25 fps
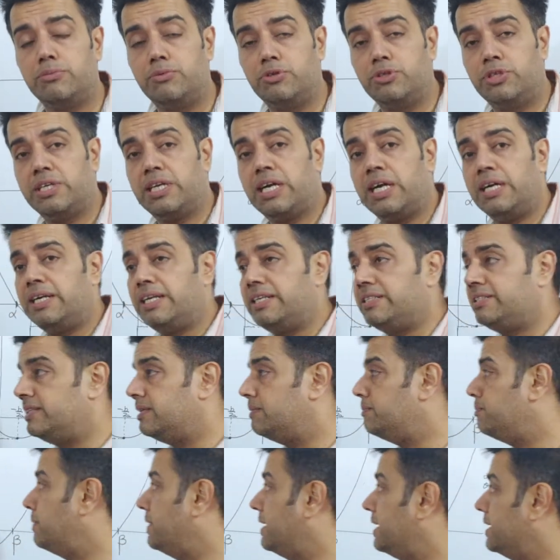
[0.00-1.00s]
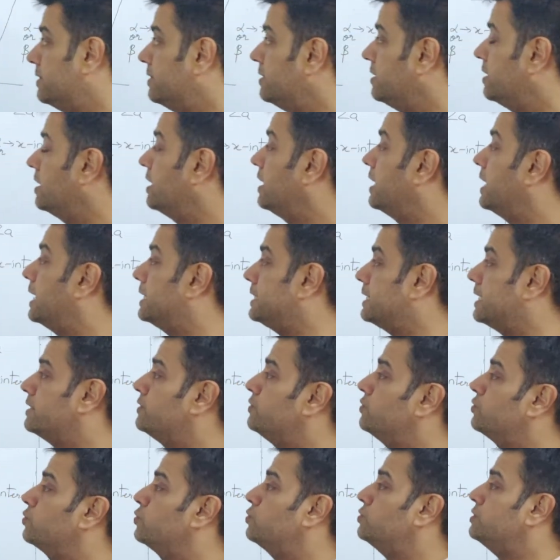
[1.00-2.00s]
about the Cartesian plane and I
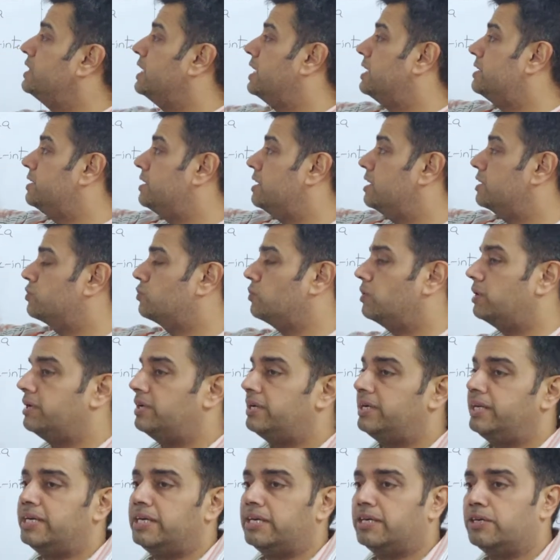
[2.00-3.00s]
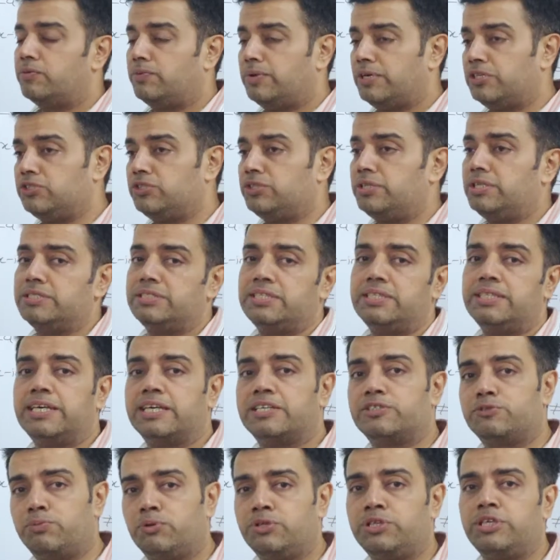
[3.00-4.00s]
know that a quadratic equation is an
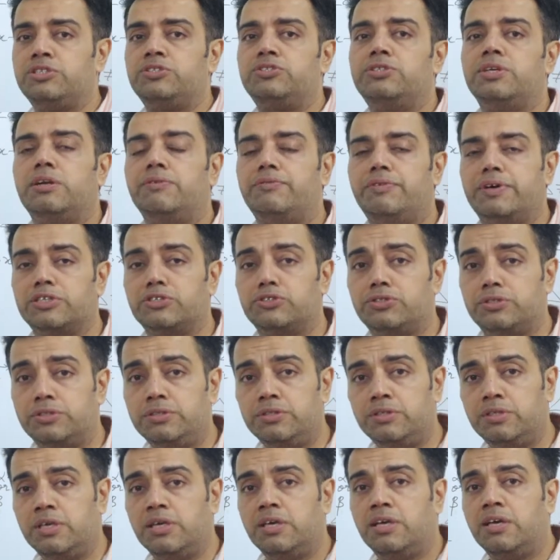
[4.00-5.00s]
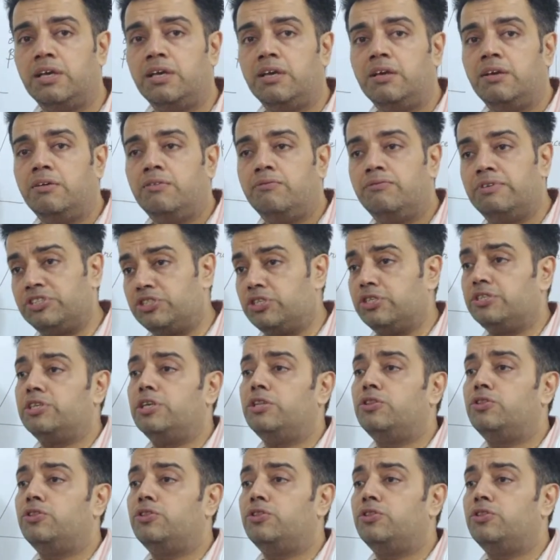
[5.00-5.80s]
exponential function, which is a